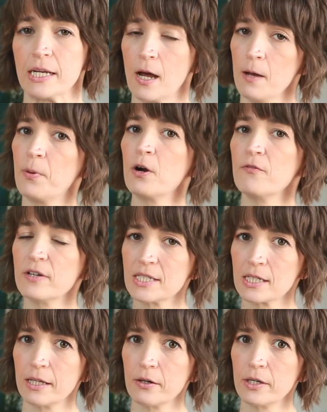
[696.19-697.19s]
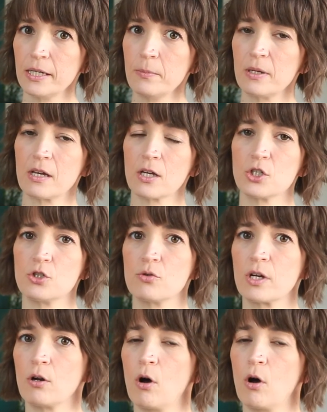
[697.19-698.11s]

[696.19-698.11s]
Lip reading: not perfect clarity, because you can